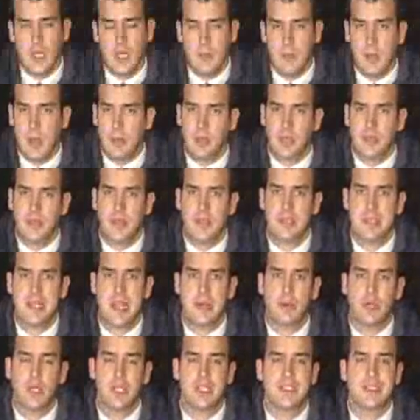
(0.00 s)
People in this
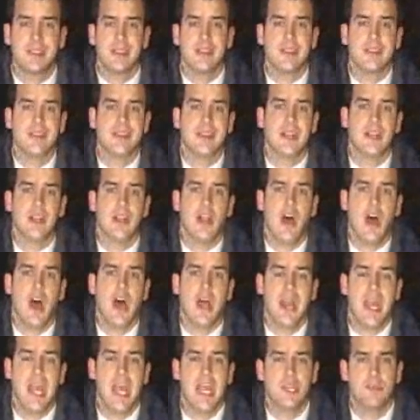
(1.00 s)
neighborhood still a little
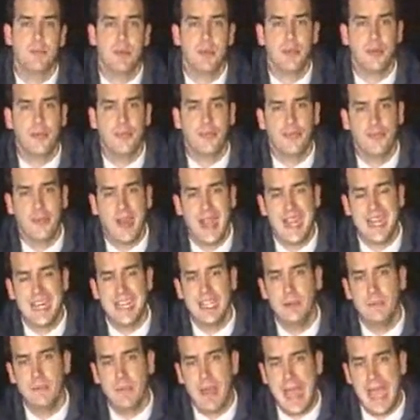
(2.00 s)
on edge, but they're
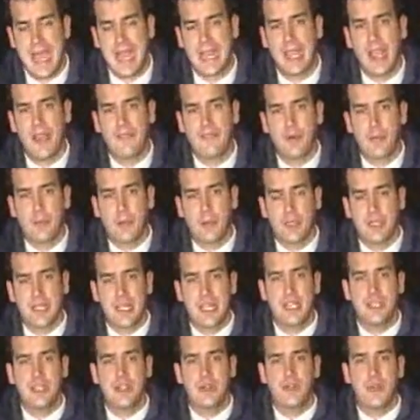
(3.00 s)
fighting back after
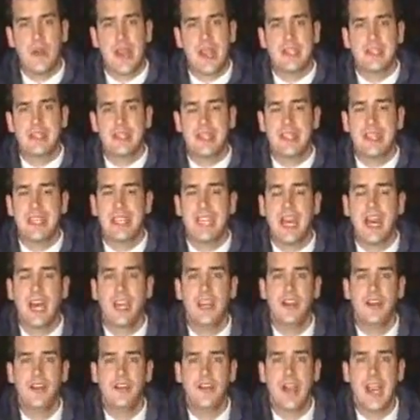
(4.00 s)
police arrested the
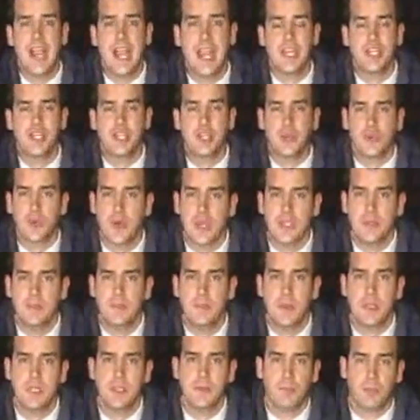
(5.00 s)
underage
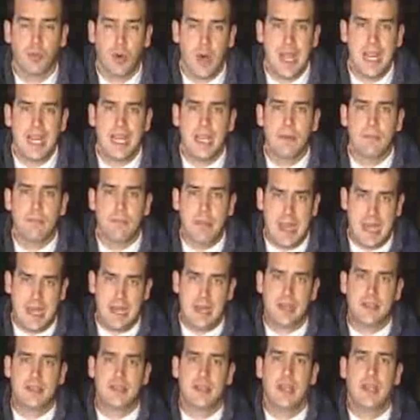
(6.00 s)
Christmas break
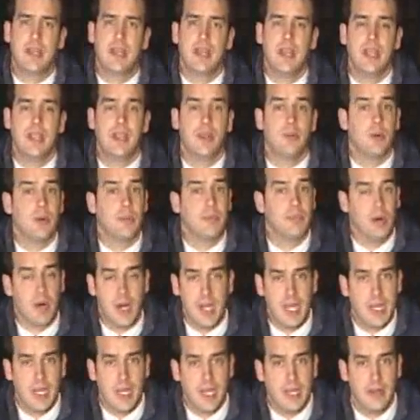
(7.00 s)
bandits that were
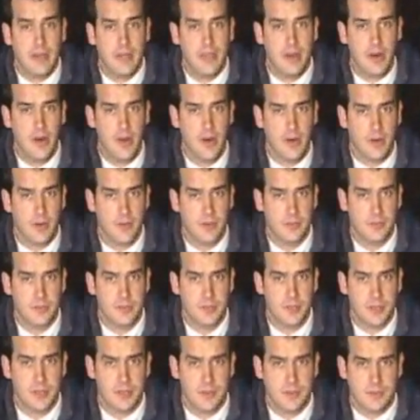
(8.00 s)
breaking into their
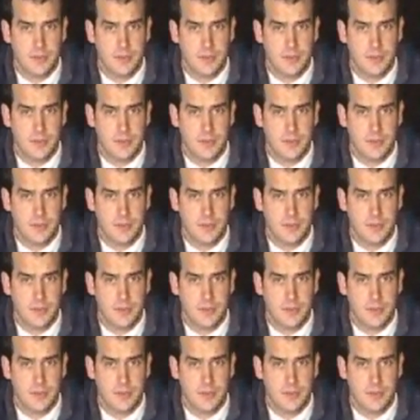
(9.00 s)
homes.